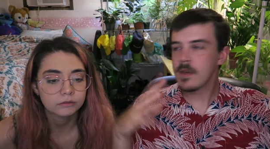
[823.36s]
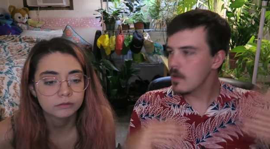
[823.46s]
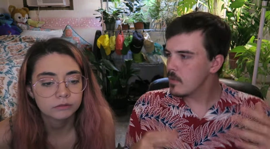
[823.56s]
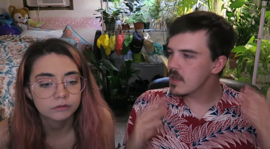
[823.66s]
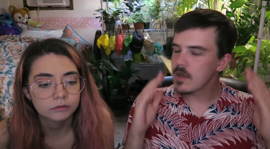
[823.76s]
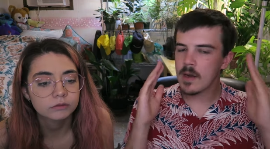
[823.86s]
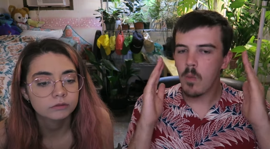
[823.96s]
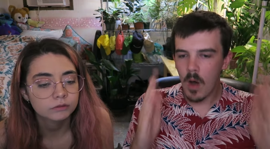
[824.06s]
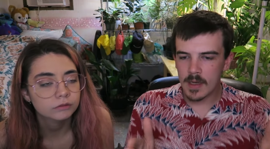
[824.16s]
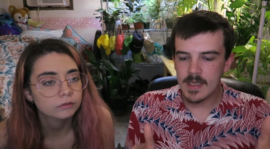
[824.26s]
Speaker 1: you know when you're like
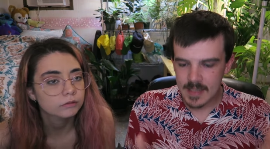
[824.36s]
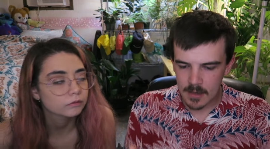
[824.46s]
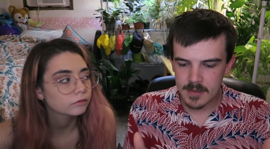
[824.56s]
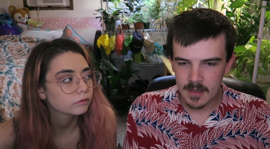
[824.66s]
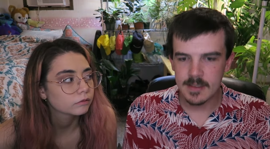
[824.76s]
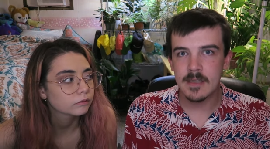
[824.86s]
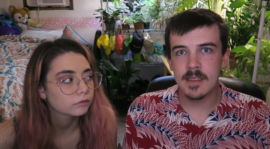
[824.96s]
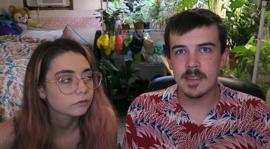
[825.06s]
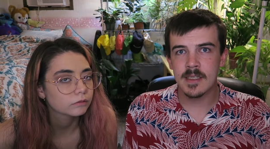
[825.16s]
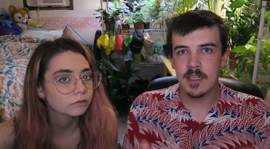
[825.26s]
walking down downtown
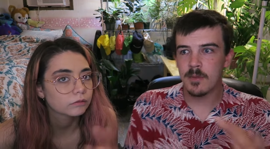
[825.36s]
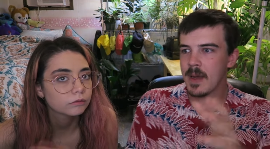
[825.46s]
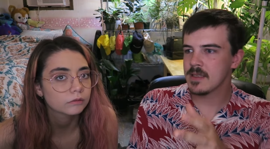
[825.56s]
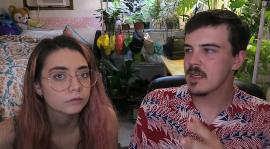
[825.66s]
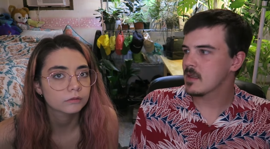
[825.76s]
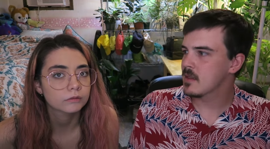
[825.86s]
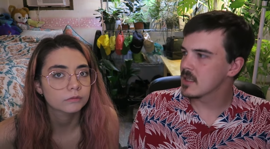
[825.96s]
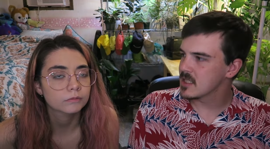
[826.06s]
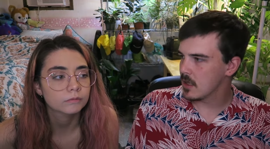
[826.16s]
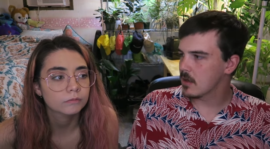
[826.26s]
Disney and you pass like the
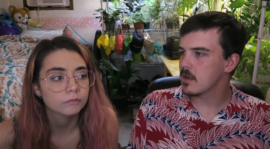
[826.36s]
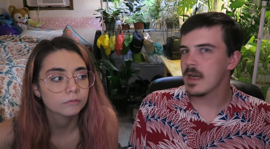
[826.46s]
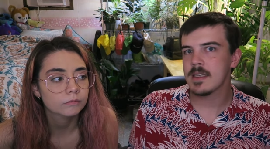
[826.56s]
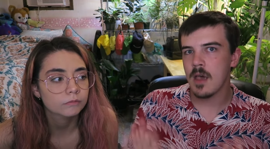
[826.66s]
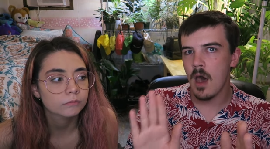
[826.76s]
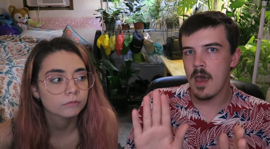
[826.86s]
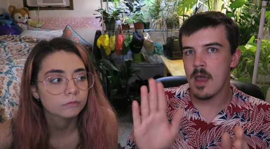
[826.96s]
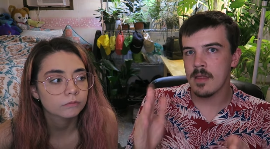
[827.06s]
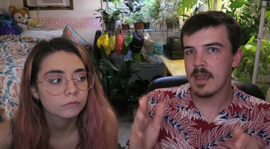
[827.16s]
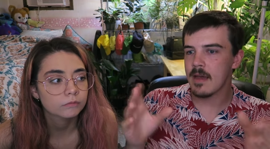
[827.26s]
Sunglass
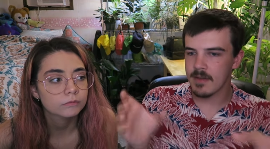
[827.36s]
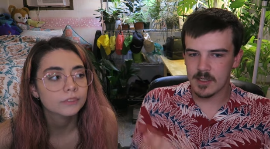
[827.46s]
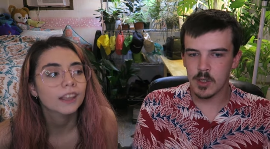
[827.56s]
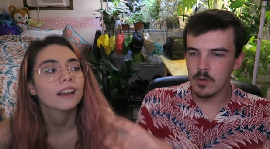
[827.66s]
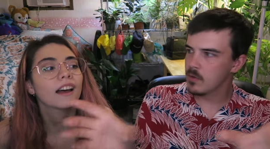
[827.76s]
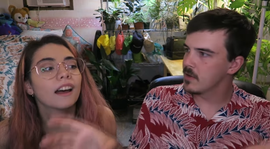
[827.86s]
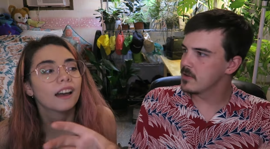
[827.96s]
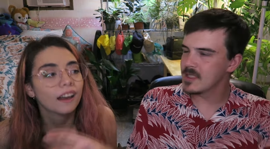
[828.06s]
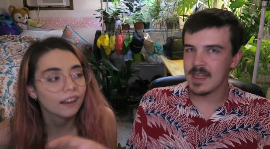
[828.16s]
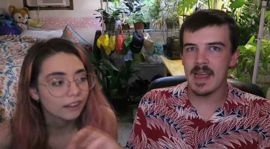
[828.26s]
Hut and they have like two
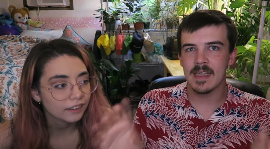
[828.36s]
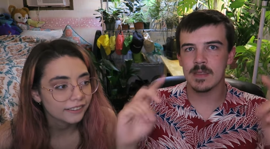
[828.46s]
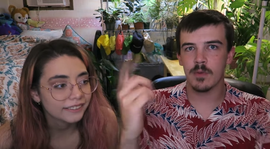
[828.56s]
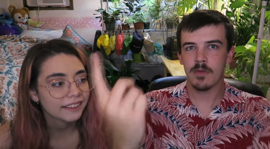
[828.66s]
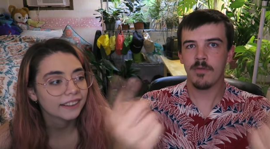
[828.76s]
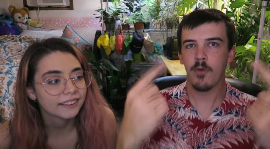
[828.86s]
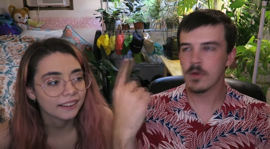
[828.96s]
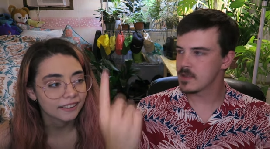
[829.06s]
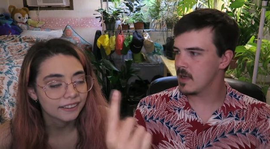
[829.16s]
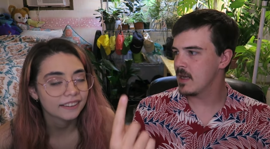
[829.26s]
little ah, stands uh, with yeah.
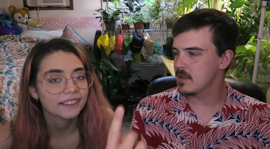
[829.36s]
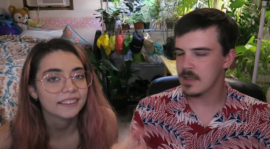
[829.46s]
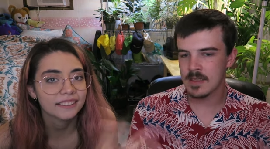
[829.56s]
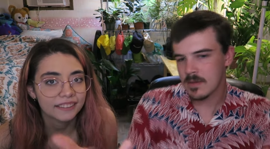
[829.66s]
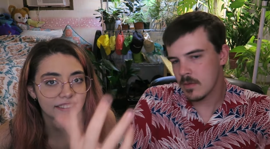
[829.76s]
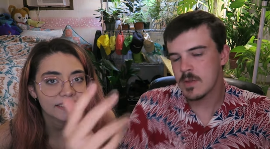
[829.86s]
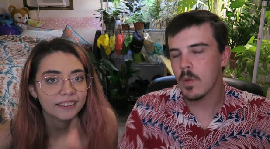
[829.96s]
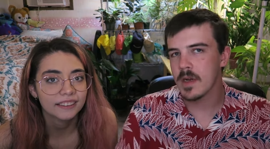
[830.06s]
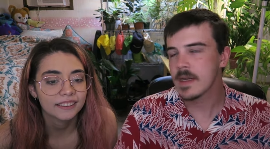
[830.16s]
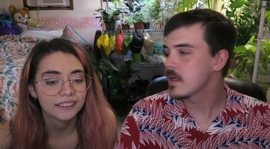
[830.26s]
four sides. That's that's what it